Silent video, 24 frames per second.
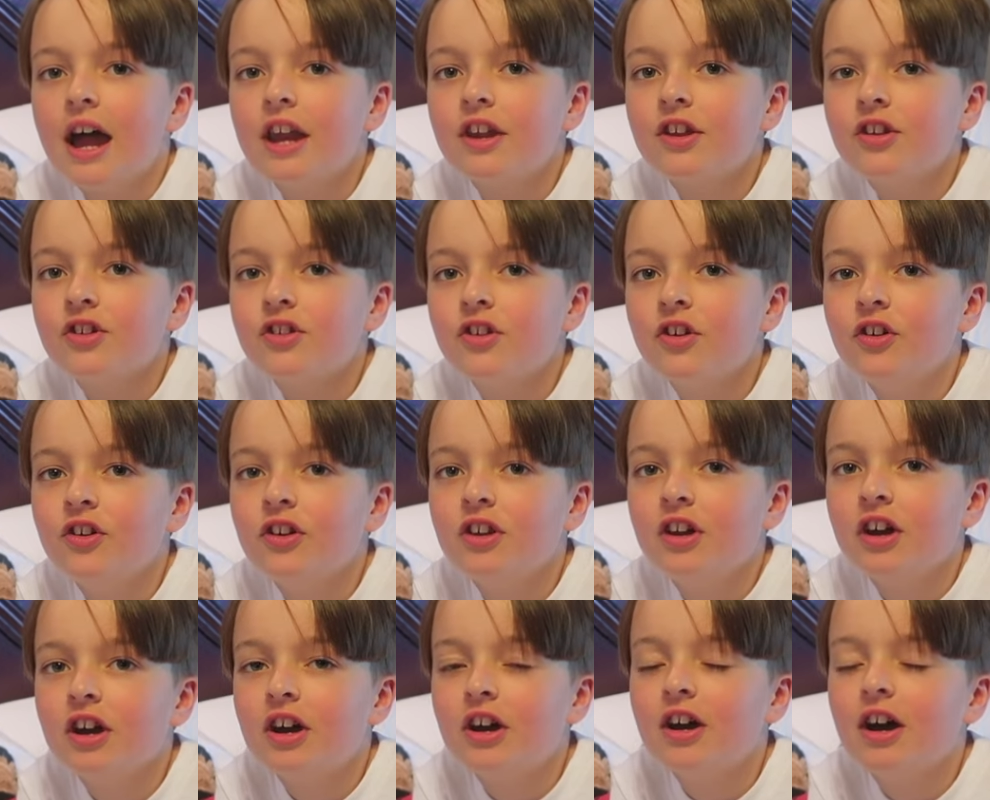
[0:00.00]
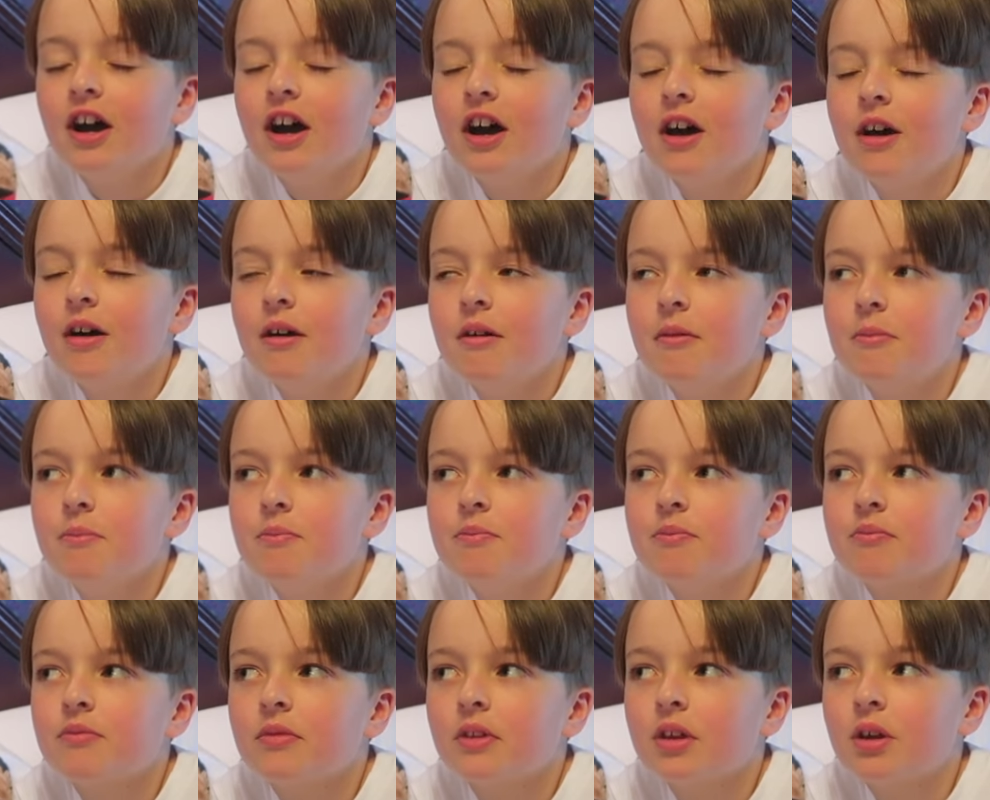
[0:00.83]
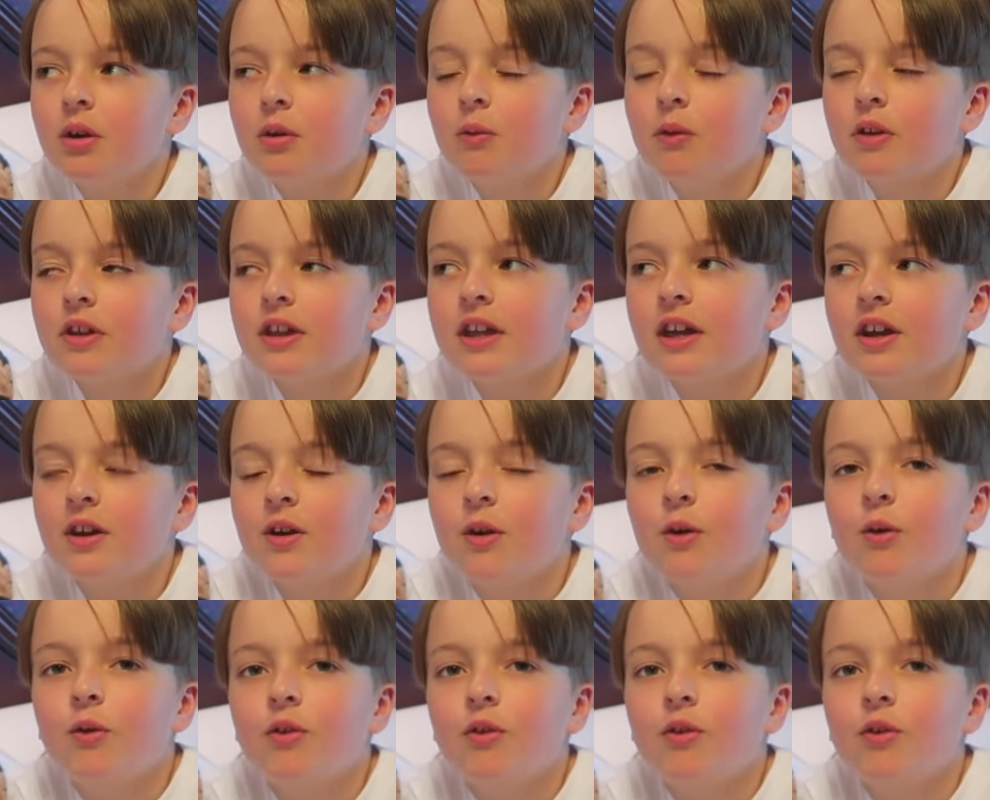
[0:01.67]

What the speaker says: Anna's doing a, what is it called?